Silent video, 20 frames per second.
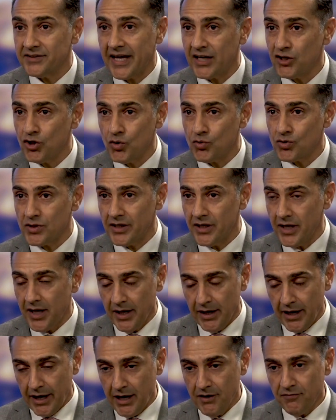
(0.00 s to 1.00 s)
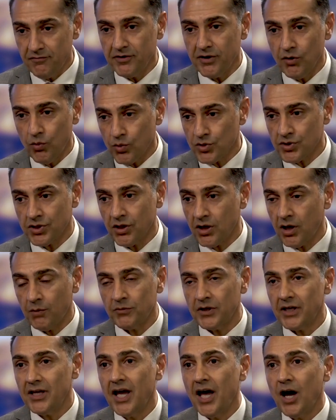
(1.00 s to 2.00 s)
Now, usually every auction
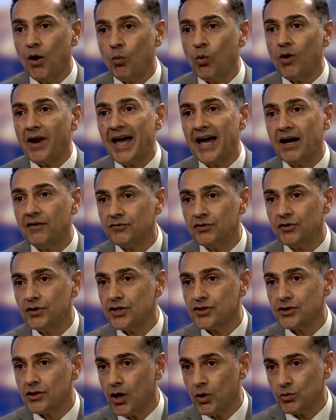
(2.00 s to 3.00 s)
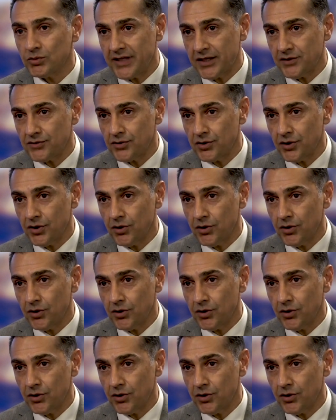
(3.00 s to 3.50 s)
company will have to disclose that to